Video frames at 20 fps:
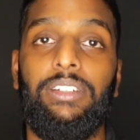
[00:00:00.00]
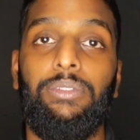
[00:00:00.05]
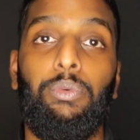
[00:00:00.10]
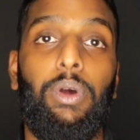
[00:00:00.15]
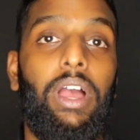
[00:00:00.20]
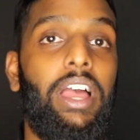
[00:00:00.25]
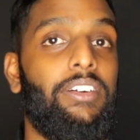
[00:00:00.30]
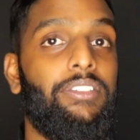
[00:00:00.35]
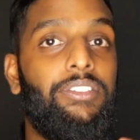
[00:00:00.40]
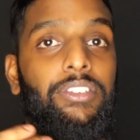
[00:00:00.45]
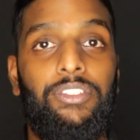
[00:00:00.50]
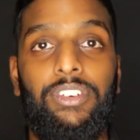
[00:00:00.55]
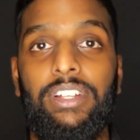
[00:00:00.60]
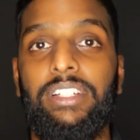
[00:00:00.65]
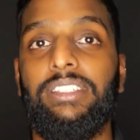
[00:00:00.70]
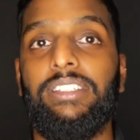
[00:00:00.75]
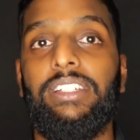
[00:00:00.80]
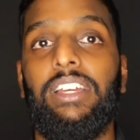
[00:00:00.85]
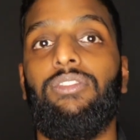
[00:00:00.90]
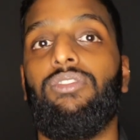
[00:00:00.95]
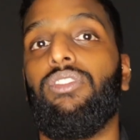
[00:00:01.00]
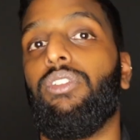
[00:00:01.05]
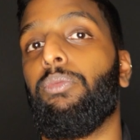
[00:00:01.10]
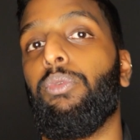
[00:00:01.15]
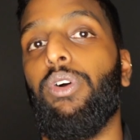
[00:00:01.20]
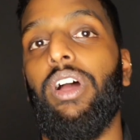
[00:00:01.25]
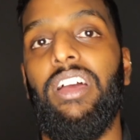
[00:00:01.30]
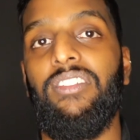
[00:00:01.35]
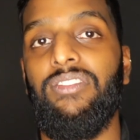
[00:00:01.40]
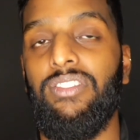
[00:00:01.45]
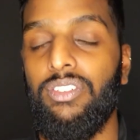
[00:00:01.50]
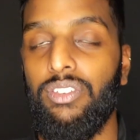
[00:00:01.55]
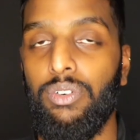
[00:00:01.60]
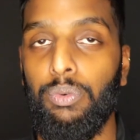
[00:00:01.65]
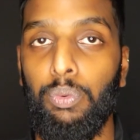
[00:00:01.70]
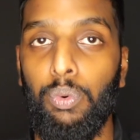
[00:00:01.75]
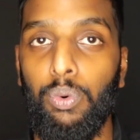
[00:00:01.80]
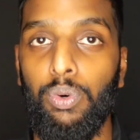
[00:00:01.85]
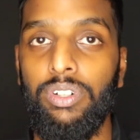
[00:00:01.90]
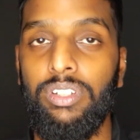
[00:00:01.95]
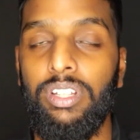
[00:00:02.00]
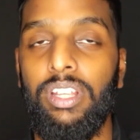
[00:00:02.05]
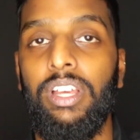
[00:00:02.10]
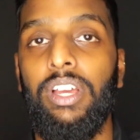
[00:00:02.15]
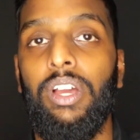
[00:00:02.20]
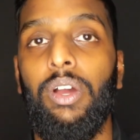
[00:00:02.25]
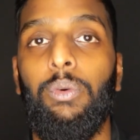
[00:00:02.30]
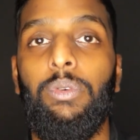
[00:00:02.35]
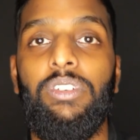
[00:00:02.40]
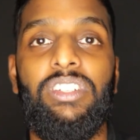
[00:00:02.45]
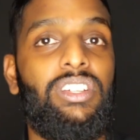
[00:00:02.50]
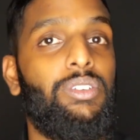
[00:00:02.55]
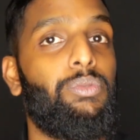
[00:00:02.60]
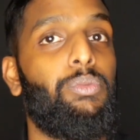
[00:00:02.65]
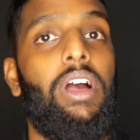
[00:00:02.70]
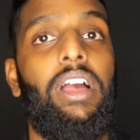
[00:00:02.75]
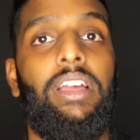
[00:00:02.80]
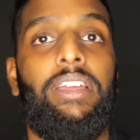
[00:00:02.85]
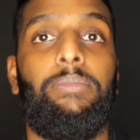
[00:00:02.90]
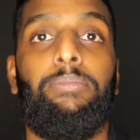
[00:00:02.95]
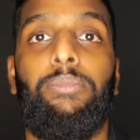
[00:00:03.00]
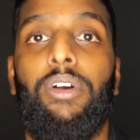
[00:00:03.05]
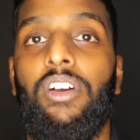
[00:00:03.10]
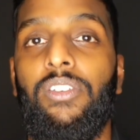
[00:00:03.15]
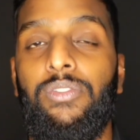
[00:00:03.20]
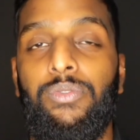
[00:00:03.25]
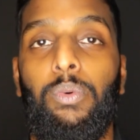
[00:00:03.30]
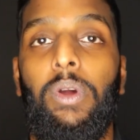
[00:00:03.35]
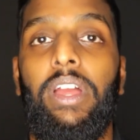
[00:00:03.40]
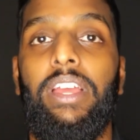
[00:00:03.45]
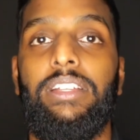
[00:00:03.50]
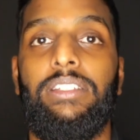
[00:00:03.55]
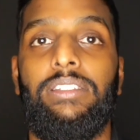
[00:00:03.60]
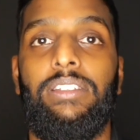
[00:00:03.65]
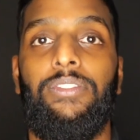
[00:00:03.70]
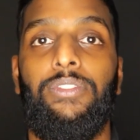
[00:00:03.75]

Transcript: whatever risk and whatever reward, which can work in both ways.